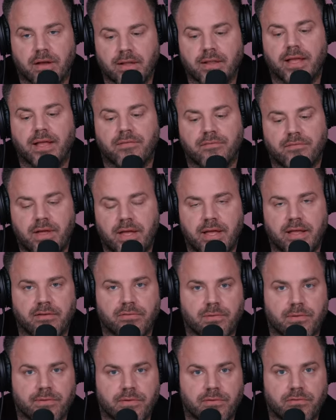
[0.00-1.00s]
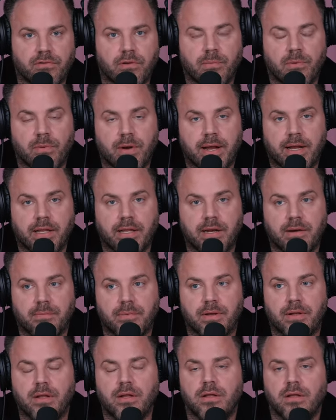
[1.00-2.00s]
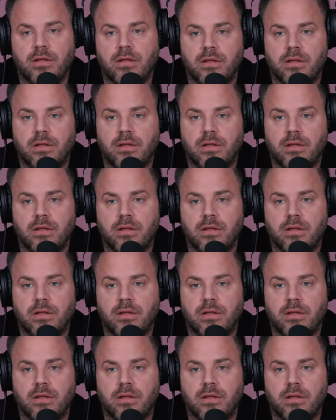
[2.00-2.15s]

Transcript: talking like in Vegas where everything's super regulated, but